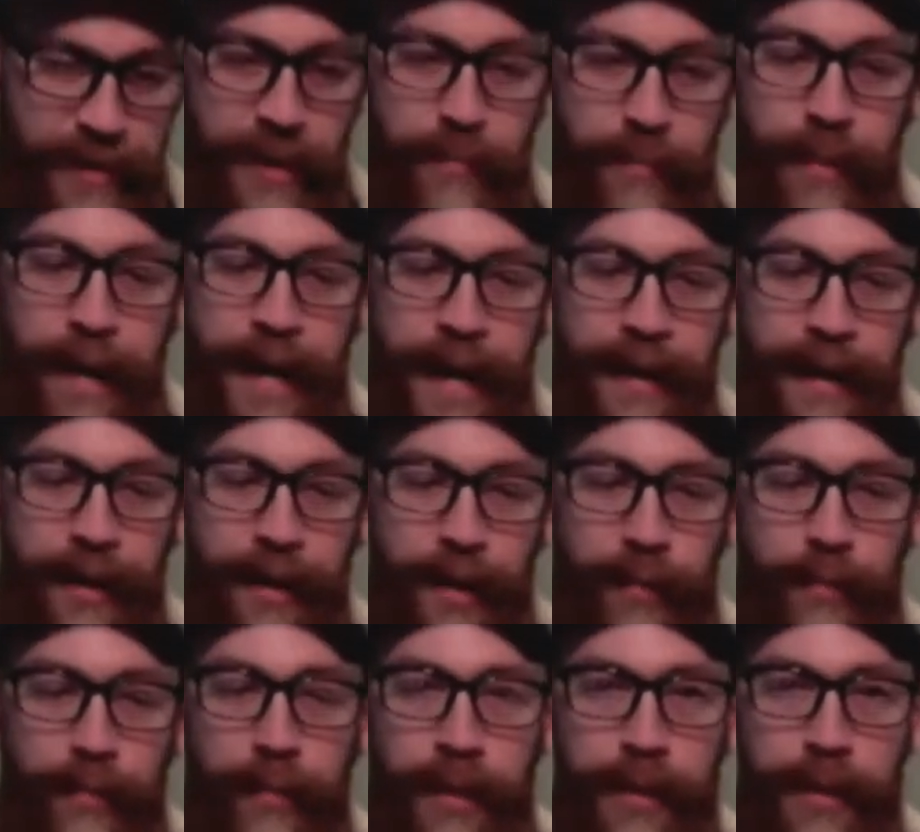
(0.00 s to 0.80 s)

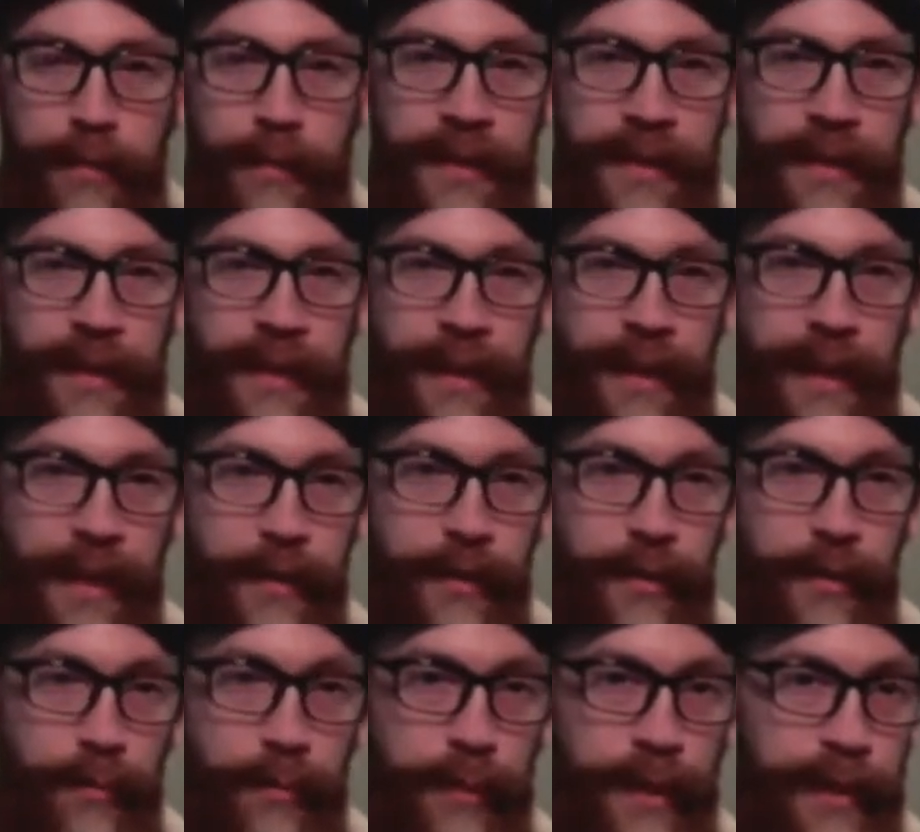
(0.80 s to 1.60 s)
tobacco, bourbon, and
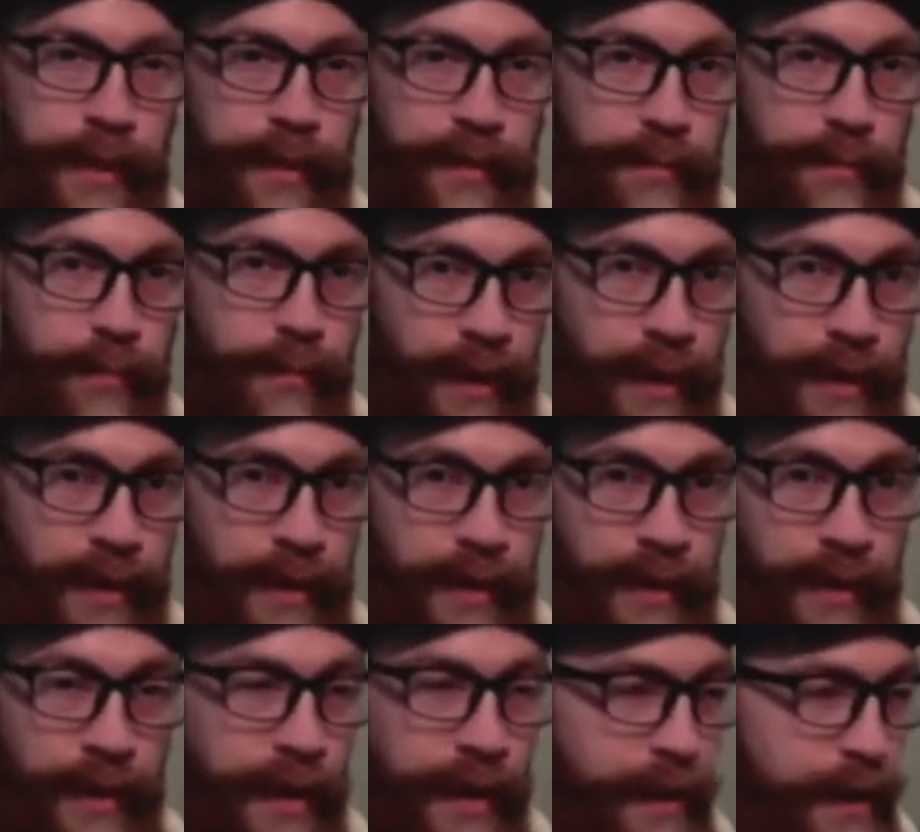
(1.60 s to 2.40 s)
leather beard
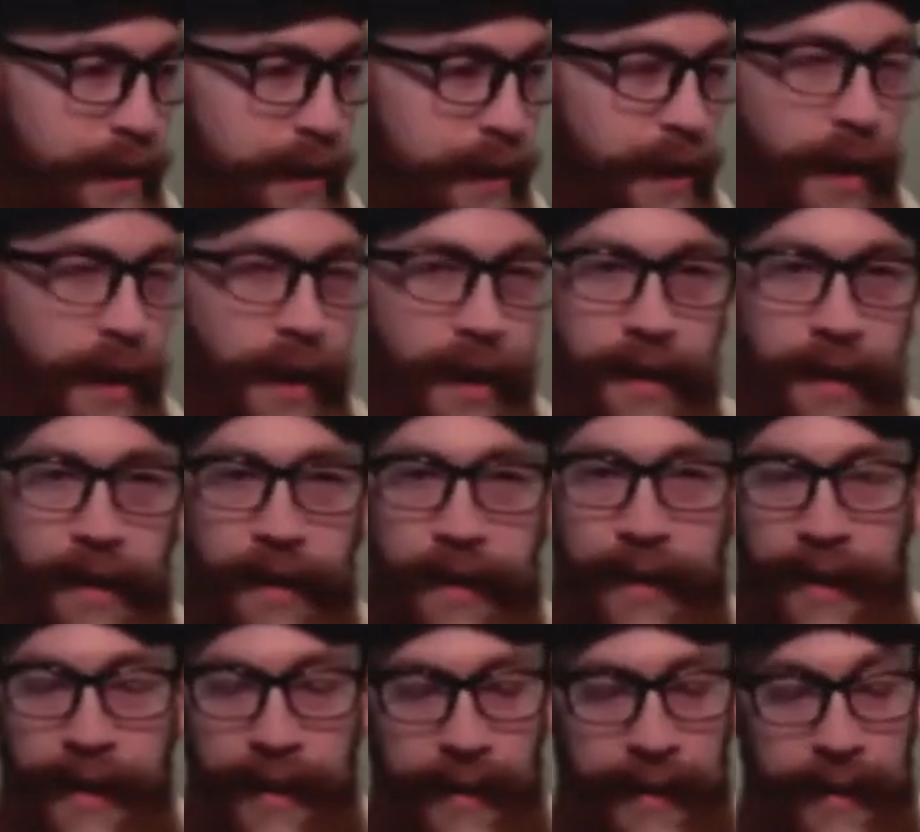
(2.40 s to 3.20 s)
butter,
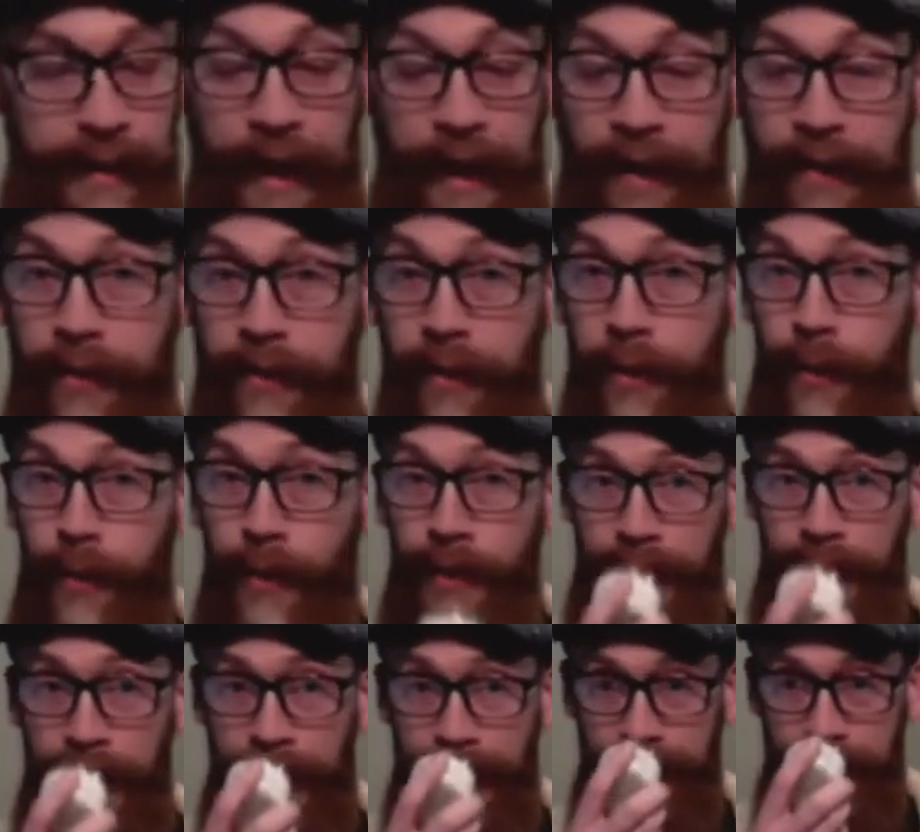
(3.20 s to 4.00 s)
and I know
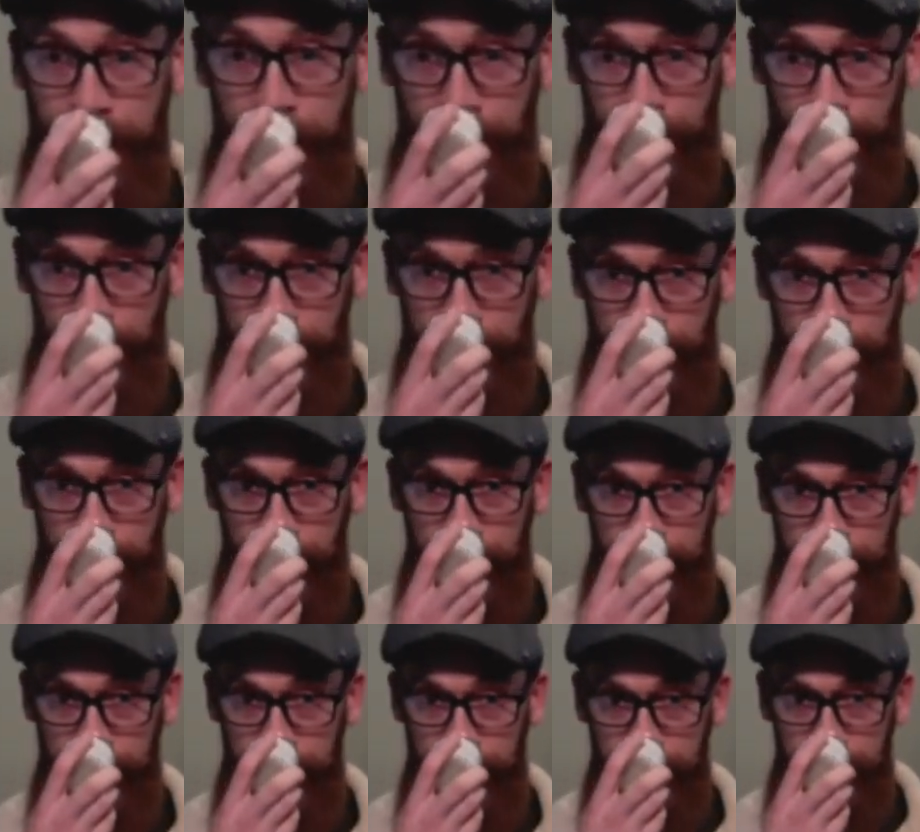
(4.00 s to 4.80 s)
what that smells
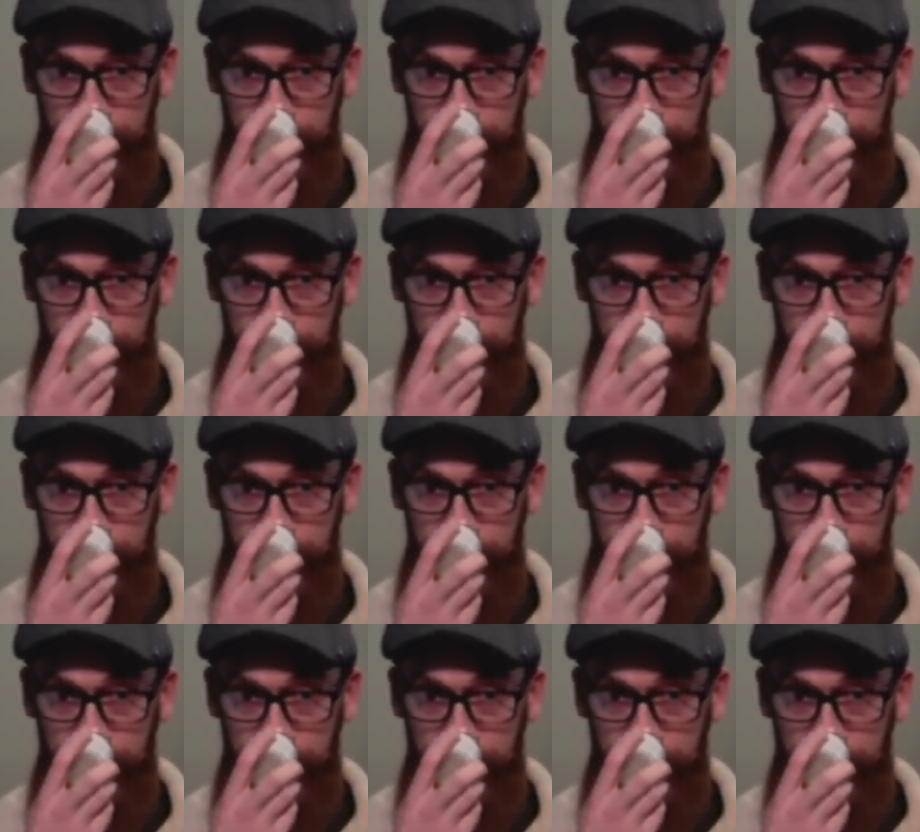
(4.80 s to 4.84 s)
like.